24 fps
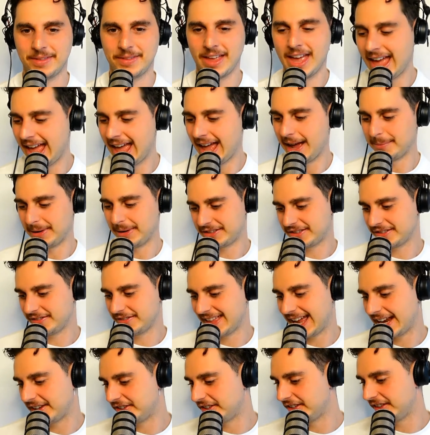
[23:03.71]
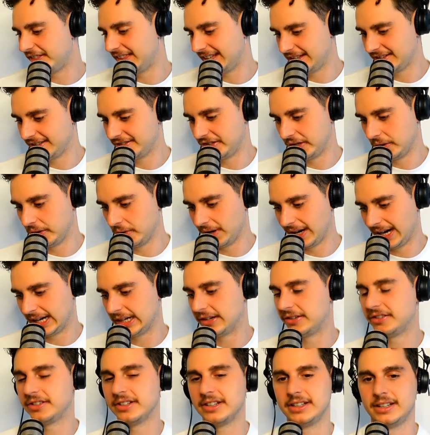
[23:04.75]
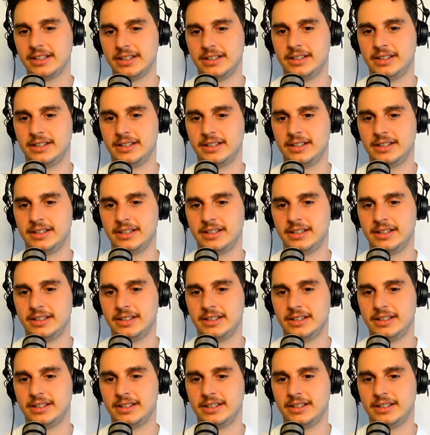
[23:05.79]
How much of that do you think is your energy?